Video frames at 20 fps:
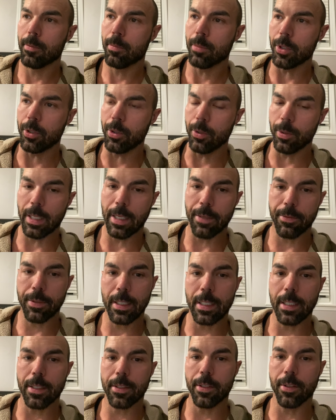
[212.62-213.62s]
But you have to
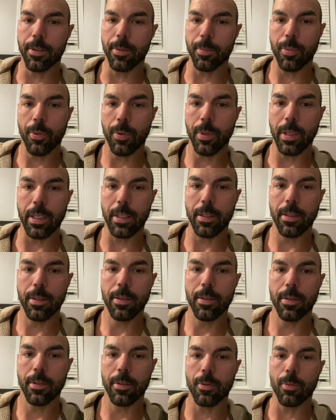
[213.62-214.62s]
get to the point
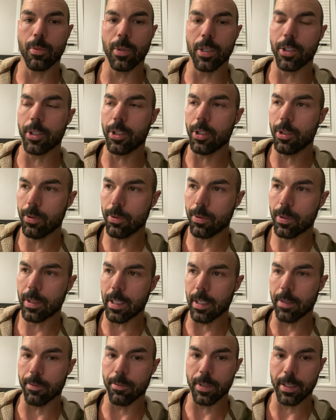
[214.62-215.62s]
where you
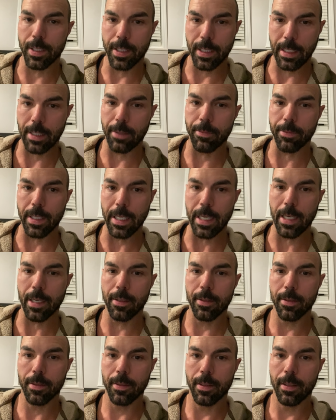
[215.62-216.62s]
can receive that
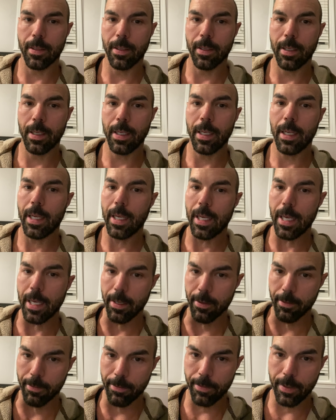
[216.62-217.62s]

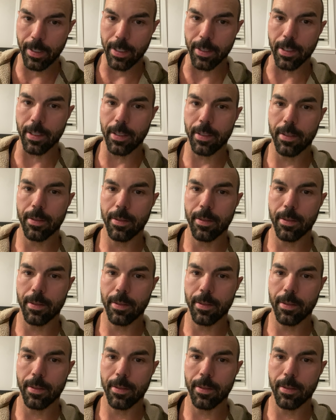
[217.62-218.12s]
and feel it.